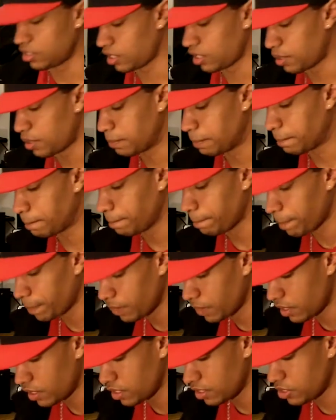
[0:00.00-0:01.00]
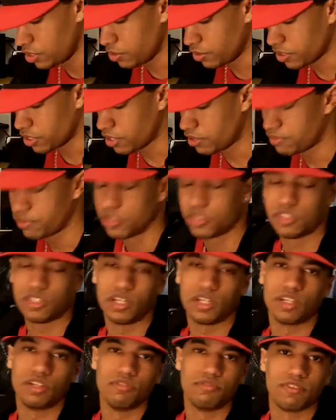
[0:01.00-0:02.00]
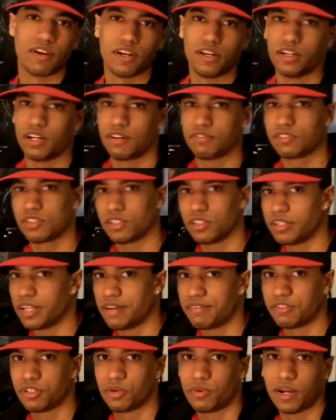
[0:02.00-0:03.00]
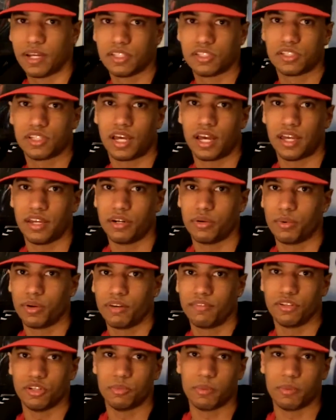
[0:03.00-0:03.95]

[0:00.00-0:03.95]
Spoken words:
Okay, you curve the stick, you fight it off to the left or right side or whatever.